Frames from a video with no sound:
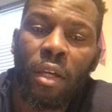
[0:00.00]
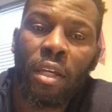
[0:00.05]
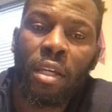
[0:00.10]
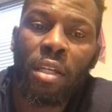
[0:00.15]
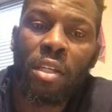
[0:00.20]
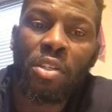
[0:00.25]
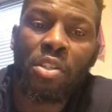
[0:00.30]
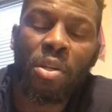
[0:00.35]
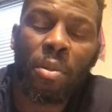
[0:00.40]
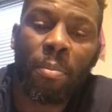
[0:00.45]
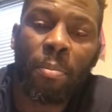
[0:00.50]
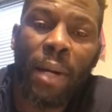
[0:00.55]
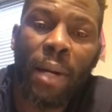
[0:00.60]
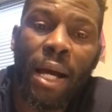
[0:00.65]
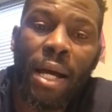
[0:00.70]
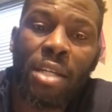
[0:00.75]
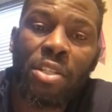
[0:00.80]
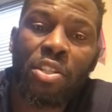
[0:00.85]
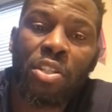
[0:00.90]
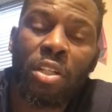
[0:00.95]
Hey,
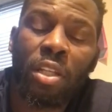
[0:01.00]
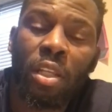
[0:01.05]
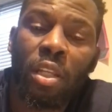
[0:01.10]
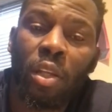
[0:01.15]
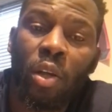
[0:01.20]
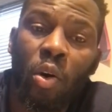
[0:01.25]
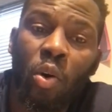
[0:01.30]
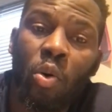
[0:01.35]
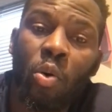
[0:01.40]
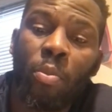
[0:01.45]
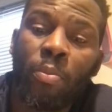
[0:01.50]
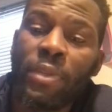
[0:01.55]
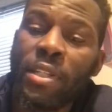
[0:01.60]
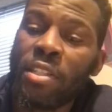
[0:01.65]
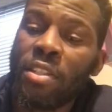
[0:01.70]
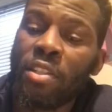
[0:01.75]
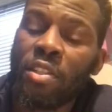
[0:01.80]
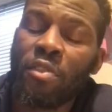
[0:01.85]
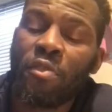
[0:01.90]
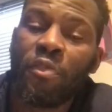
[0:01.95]
Shabbat Shalom.
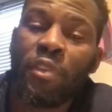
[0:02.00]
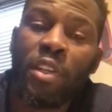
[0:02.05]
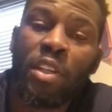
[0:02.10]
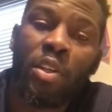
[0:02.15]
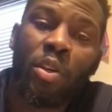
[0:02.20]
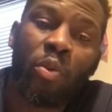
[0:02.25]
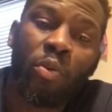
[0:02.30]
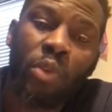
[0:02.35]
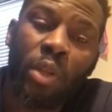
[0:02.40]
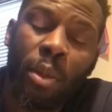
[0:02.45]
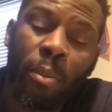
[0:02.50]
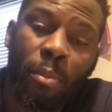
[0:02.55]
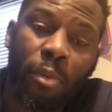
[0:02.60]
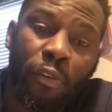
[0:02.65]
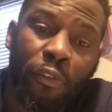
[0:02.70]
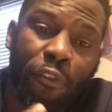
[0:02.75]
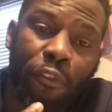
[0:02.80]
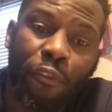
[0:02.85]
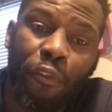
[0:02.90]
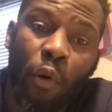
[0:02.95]
This is video number
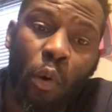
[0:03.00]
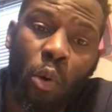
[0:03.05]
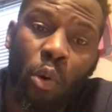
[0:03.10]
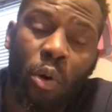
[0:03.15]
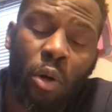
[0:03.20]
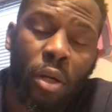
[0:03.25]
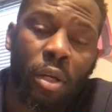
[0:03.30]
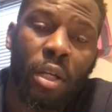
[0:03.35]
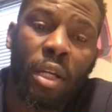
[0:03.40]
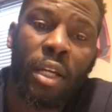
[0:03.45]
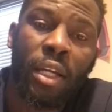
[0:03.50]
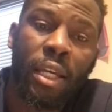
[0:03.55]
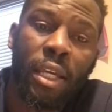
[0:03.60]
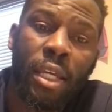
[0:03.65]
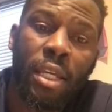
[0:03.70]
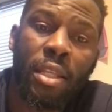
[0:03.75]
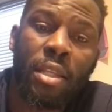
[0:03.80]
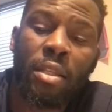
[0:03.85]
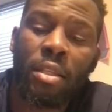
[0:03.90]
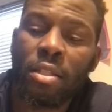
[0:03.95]
4
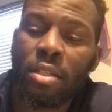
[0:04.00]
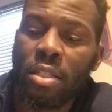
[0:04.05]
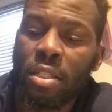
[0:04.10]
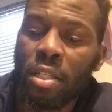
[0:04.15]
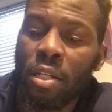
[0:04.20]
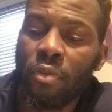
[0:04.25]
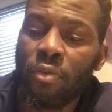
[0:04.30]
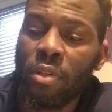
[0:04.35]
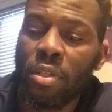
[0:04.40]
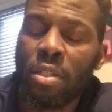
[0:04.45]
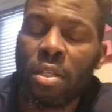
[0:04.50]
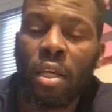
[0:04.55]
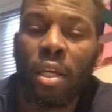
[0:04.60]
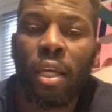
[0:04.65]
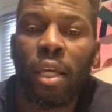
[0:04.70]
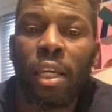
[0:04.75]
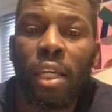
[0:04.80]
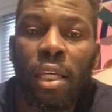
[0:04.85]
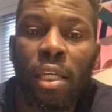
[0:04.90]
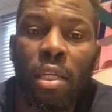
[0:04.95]
in the series
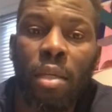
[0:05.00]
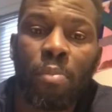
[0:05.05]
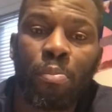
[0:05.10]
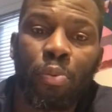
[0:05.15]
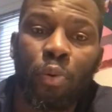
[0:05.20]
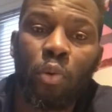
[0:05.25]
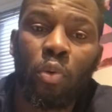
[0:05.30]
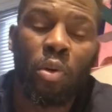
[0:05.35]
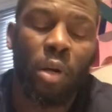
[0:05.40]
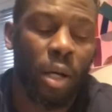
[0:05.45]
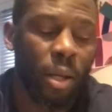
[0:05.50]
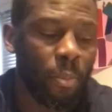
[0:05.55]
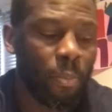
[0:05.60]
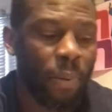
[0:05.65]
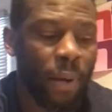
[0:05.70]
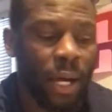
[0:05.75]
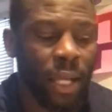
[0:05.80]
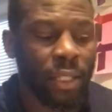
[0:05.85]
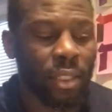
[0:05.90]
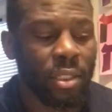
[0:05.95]
Hebrew
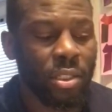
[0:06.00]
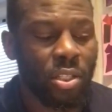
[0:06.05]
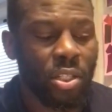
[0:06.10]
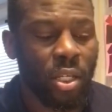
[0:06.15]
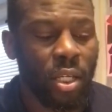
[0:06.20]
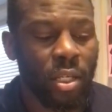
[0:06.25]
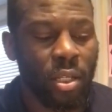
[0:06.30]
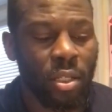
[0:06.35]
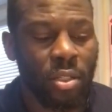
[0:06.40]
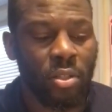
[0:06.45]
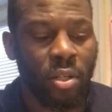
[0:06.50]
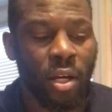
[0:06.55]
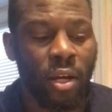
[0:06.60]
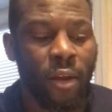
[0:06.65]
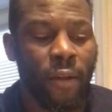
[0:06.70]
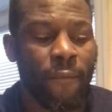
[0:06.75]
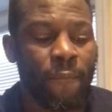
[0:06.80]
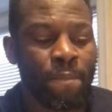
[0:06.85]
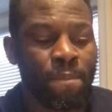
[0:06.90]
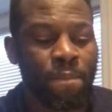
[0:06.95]
Apologetics. All
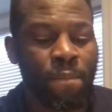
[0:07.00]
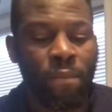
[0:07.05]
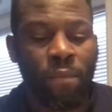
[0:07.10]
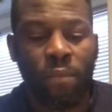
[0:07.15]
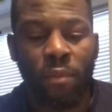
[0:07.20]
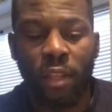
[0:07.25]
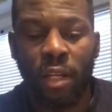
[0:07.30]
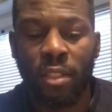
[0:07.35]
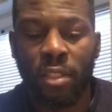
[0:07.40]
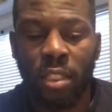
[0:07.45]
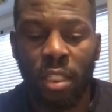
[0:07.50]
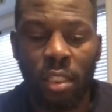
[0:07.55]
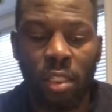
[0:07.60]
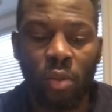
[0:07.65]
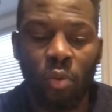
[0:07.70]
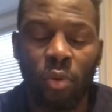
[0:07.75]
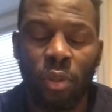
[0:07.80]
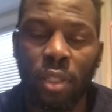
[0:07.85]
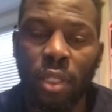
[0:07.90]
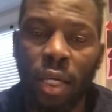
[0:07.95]
right,
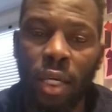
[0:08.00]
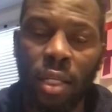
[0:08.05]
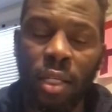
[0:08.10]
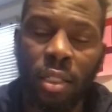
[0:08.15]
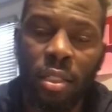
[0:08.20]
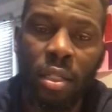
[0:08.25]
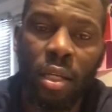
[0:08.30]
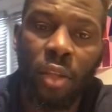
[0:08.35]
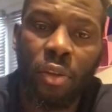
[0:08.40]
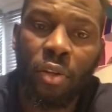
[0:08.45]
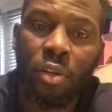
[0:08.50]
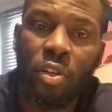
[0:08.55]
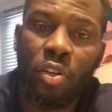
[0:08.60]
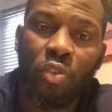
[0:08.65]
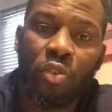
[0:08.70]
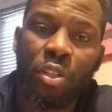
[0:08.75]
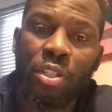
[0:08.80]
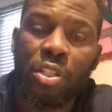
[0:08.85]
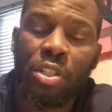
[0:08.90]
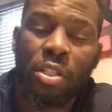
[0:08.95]
dealing with yet another
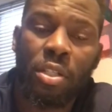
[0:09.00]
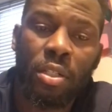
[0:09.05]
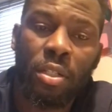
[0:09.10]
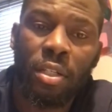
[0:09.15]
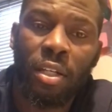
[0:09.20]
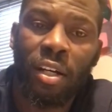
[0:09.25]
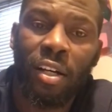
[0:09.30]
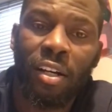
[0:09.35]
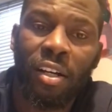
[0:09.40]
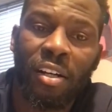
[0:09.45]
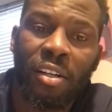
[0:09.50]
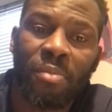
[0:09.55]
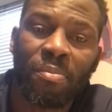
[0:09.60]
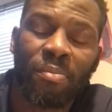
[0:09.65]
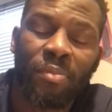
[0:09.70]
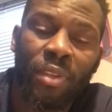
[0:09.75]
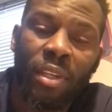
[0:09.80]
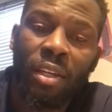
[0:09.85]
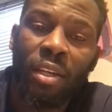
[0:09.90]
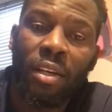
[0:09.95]
Christian
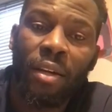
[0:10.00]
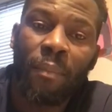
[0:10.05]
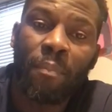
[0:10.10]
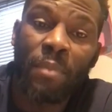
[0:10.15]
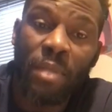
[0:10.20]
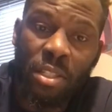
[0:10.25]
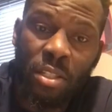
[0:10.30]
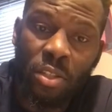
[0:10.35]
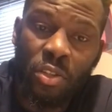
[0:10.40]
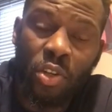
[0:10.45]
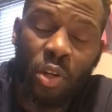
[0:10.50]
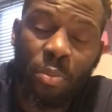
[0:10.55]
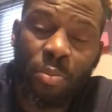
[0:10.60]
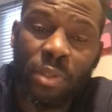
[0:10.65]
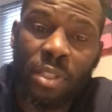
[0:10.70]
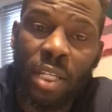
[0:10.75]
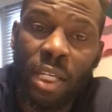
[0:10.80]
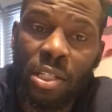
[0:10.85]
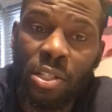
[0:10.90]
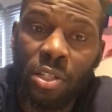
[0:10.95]

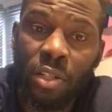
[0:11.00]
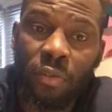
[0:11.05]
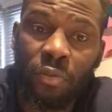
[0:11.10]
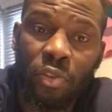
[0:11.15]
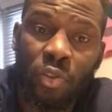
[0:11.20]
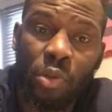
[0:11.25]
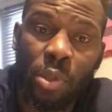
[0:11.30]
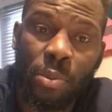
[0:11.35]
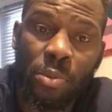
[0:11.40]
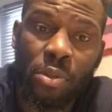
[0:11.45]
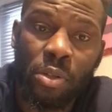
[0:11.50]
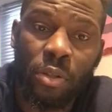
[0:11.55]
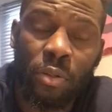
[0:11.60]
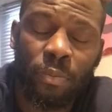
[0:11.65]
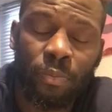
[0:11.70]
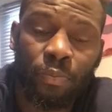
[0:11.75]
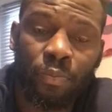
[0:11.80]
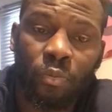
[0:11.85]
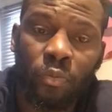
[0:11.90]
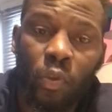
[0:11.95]
misinterpretation of Scripture
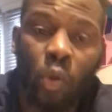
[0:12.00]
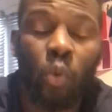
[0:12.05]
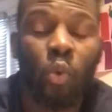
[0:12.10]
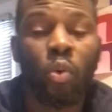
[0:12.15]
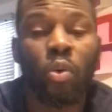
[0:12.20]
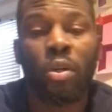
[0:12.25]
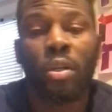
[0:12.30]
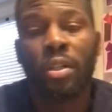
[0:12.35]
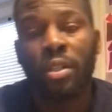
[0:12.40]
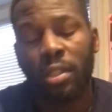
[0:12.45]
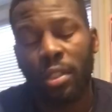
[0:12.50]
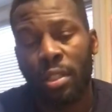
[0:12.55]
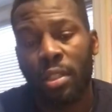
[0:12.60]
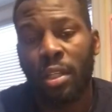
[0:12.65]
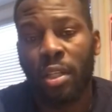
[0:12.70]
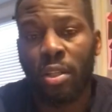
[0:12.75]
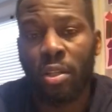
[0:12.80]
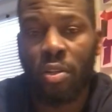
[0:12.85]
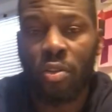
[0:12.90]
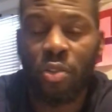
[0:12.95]
or
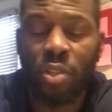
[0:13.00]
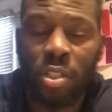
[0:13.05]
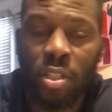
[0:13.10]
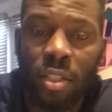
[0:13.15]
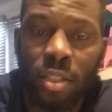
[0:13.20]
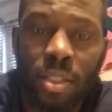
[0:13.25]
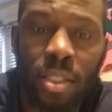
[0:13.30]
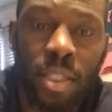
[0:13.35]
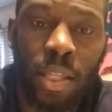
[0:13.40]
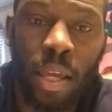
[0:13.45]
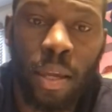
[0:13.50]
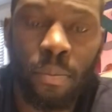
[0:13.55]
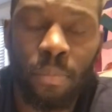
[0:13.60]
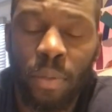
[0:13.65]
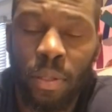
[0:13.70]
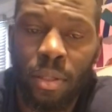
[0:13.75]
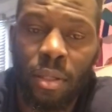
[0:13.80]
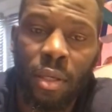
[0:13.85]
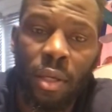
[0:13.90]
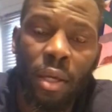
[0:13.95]
another Christian
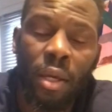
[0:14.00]
statement.